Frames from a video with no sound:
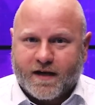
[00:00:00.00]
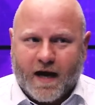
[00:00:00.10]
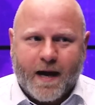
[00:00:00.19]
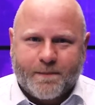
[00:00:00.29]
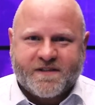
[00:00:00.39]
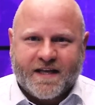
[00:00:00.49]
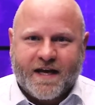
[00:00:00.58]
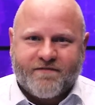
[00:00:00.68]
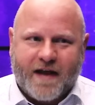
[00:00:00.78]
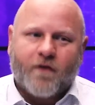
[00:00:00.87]
Cops that
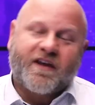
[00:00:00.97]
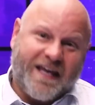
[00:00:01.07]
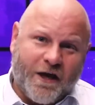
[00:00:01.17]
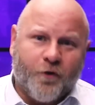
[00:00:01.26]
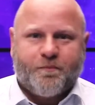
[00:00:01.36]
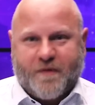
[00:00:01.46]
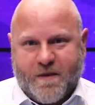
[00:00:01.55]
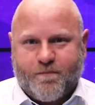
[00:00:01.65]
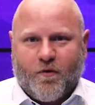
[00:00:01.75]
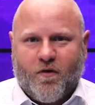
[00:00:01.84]
have now killed
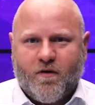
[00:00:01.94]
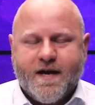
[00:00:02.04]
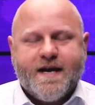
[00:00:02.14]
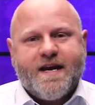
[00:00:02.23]
people